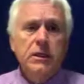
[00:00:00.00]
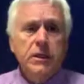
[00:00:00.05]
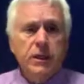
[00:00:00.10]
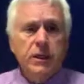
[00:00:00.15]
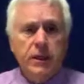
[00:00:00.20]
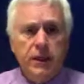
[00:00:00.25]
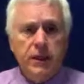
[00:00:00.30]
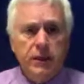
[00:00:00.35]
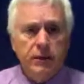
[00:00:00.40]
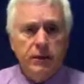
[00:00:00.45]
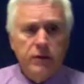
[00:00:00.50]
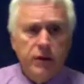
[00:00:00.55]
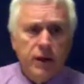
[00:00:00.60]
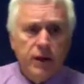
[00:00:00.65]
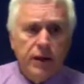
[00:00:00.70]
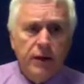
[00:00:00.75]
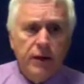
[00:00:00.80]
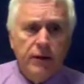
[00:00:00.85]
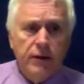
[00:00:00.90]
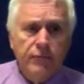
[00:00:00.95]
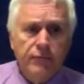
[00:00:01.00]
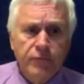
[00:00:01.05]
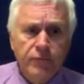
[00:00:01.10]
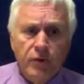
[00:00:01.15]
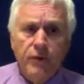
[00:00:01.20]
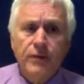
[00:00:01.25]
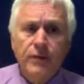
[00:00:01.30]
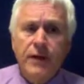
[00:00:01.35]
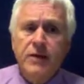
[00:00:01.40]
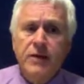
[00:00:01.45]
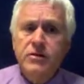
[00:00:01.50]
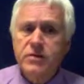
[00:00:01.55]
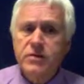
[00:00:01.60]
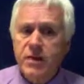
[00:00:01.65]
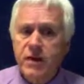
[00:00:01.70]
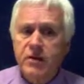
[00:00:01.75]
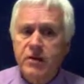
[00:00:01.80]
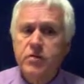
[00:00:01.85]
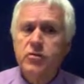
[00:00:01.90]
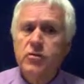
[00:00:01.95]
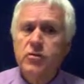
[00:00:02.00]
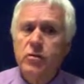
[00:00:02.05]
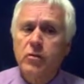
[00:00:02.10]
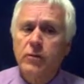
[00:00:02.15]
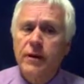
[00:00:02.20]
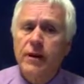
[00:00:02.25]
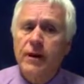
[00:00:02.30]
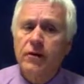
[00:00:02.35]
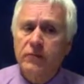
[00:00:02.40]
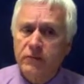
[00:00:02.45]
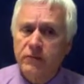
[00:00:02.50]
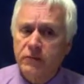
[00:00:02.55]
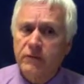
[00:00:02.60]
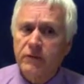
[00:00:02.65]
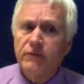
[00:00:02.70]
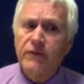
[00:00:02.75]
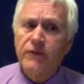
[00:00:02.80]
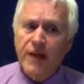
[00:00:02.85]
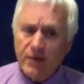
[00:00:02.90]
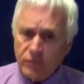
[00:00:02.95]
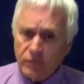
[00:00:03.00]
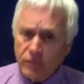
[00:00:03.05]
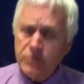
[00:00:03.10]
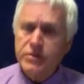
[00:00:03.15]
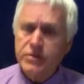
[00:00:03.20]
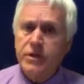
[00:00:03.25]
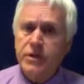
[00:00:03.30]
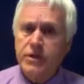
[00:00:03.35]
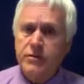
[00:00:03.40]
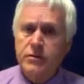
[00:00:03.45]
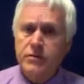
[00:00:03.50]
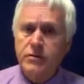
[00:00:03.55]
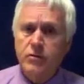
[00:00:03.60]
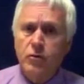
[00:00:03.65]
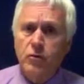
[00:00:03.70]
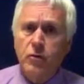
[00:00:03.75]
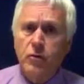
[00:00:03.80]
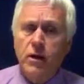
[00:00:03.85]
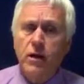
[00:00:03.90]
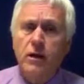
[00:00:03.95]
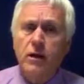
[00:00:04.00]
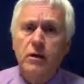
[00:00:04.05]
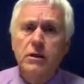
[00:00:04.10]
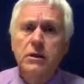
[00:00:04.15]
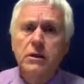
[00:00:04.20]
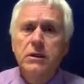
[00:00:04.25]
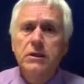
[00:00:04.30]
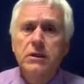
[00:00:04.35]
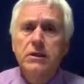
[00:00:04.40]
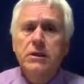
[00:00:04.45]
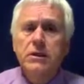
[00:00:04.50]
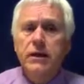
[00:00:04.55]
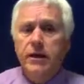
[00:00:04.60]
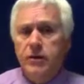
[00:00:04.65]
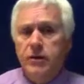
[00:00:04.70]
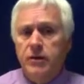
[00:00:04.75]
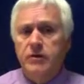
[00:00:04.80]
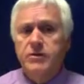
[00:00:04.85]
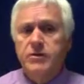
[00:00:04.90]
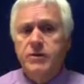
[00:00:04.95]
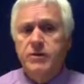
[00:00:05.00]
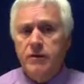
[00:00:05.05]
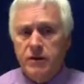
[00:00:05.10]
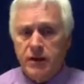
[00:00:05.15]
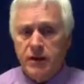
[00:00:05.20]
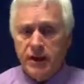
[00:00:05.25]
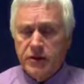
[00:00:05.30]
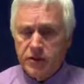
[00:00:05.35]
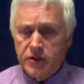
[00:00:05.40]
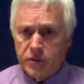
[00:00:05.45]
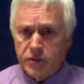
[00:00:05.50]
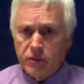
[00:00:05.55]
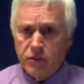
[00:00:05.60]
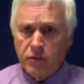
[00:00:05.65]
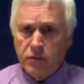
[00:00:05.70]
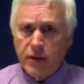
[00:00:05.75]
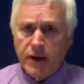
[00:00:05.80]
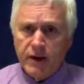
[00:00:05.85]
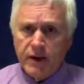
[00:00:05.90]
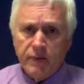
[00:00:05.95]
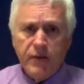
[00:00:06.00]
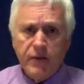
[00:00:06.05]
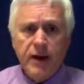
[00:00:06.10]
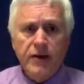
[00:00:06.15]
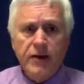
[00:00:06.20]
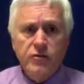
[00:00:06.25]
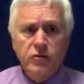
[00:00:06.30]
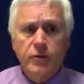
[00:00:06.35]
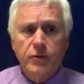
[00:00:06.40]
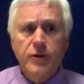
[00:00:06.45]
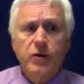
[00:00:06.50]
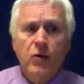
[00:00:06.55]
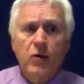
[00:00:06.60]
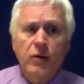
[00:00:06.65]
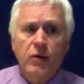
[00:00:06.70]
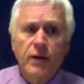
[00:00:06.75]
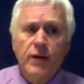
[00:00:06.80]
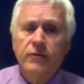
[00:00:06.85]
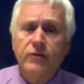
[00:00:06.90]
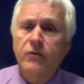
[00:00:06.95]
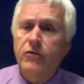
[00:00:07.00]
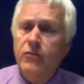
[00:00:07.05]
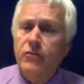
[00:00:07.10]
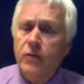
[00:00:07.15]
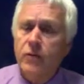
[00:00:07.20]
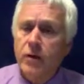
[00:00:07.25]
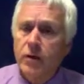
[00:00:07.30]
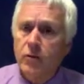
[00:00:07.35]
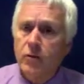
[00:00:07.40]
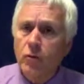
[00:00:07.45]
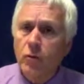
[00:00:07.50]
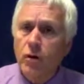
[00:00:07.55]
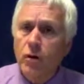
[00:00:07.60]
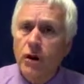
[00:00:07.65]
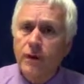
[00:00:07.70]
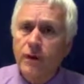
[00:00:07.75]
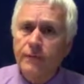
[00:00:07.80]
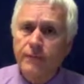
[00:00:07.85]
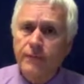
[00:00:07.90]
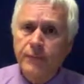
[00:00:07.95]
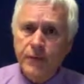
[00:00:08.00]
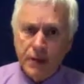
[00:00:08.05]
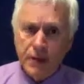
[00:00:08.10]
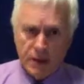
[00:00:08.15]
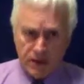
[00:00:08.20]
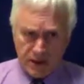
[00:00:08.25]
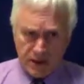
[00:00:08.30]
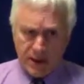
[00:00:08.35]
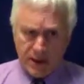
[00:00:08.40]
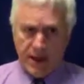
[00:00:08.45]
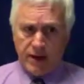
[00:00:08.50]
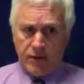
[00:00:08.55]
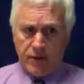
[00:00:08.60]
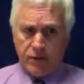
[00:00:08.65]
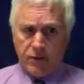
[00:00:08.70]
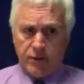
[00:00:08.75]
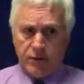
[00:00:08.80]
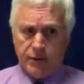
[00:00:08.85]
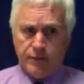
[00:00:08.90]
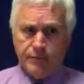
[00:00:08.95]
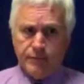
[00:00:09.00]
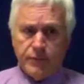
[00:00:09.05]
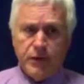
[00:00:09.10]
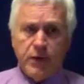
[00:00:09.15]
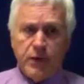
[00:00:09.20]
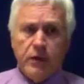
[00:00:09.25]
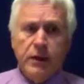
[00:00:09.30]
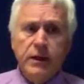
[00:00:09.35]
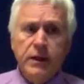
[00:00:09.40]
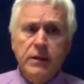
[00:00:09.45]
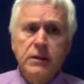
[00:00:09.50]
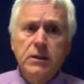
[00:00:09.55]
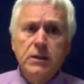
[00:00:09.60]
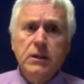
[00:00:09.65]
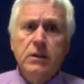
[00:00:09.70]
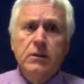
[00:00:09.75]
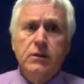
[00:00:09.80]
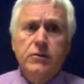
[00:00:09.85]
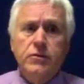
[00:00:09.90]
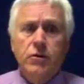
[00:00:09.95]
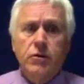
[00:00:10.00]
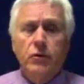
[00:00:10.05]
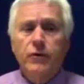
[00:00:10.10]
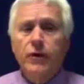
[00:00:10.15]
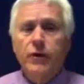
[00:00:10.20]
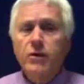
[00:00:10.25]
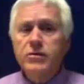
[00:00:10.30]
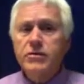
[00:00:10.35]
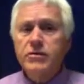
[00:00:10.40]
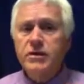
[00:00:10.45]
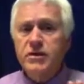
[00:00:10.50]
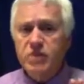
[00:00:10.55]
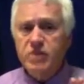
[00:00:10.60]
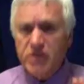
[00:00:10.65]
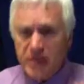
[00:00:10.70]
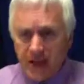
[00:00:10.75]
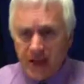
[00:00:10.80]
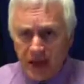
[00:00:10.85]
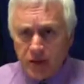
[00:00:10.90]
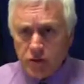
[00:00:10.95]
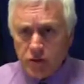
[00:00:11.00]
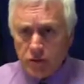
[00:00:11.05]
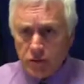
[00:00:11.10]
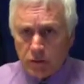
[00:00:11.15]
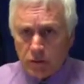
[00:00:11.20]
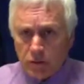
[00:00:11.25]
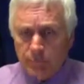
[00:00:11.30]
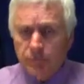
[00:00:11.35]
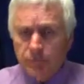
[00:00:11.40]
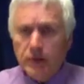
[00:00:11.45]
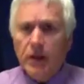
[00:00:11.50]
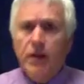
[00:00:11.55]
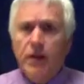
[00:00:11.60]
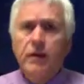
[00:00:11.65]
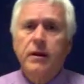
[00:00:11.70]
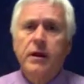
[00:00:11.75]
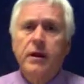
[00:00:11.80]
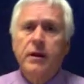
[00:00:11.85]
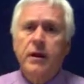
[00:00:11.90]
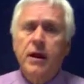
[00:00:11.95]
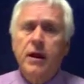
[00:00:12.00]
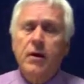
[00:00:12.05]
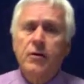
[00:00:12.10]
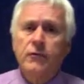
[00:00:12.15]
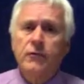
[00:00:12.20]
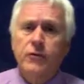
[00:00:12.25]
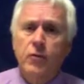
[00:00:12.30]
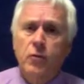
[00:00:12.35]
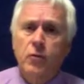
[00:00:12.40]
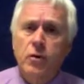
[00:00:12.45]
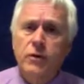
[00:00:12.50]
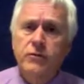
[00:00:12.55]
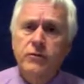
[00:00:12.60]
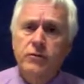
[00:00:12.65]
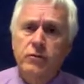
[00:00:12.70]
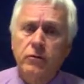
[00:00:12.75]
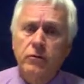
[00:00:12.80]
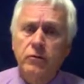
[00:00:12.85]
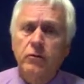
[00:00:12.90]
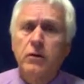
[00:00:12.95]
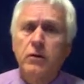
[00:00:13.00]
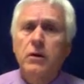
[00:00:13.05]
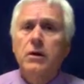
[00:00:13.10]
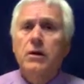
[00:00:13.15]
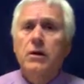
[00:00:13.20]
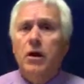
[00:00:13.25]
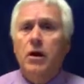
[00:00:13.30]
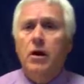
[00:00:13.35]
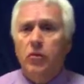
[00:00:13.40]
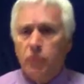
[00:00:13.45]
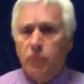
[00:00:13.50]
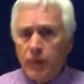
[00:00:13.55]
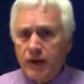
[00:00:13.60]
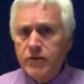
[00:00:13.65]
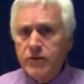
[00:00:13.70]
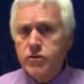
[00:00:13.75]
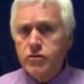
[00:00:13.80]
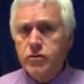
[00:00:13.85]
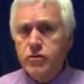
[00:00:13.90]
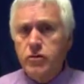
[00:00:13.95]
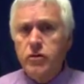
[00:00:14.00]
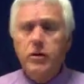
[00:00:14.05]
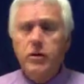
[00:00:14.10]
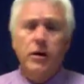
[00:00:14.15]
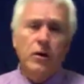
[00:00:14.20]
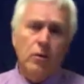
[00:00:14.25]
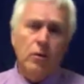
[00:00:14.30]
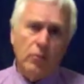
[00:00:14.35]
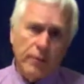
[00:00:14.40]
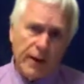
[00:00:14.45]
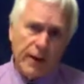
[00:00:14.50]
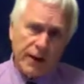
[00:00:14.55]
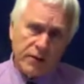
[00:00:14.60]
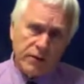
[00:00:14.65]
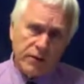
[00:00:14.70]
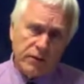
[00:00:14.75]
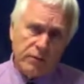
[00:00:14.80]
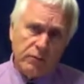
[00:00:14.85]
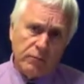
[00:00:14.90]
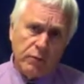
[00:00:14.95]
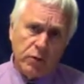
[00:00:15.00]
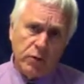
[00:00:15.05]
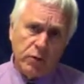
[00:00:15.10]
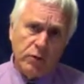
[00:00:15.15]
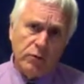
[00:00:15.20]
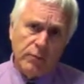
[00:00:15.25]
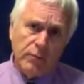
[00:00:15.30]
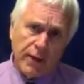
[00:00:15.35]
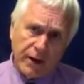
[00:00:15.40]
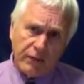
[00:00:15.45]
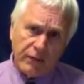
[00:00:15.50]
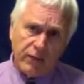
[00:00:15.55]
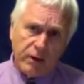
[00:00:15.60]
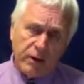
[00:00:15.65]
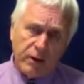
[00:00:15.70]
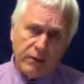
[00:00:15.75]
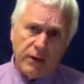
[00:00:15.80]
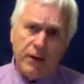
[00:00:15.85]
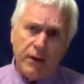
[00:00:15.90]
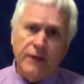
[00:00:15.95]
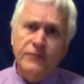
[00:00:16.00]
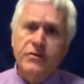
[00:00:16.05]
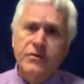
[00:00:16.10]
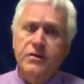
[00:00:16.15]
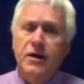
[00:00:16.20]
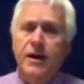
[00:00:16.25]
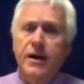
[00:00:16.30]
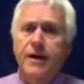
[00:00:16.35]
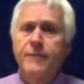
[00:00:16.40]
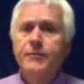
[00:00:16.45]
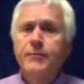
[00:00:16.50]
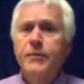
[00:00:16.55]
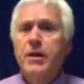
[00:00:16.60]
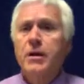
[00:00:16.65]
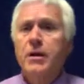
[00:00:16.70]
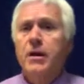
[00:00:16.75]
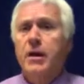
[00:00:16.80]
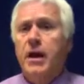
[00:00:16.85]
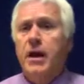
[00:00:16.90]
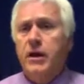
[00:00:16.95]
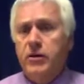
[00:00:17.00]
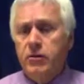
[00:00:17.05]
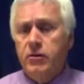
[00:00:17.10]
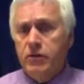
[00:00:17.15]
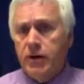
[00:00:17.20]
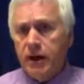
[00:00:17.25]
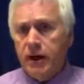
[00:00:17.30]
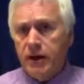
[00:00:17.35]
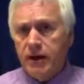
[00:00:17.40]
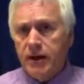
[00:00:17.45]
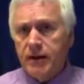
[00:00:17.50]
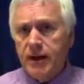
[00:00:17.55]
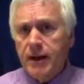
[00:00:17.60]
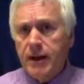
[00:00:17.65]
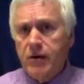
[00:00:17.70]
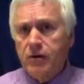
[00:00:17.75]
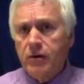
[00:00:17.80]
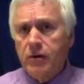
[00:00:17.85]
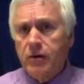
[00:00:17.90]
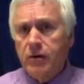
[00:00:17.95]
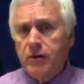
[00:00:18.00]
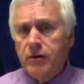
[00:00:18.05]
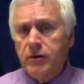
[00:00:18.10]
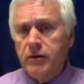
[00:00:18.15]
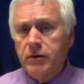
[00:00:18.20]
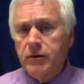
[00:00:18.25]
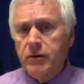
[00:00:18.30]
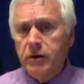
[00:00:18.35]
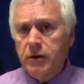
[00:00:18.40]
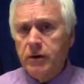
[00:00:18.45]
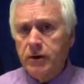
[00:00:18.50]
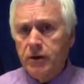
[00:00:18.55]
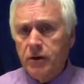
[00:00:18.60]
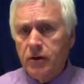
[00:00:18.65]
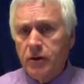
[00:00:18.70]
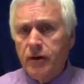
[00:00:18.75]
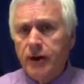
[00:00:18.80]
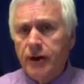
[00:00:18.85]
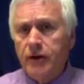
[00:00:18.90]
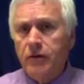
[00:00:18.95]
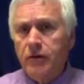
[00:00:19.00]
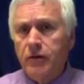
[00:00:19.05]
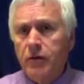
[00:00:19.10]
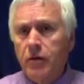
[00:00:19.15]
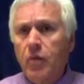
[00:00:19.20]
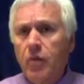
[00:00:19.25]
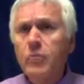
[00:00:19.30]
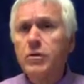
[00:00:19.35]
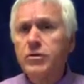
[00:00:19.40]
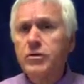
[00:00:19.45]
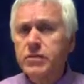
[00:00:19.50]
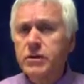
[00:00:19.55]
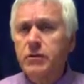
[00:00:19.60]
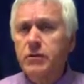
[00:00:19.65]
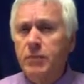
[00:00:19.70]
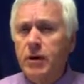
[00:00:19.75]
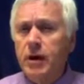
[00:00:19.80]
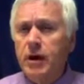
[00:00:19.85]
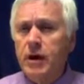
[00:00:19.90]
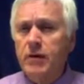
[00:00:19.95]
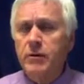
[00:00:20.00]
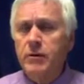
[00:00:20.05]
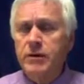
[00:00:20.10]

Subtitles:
And, and that's 10 to about 5 or 6 as well. And you can see the dates to the right of that. So we call that the 3-in-1 category, all right? So there's the schedule, and then now if you want to register, you go back to the blue background on the left side, and you click down on, or you go down almost to the bottom.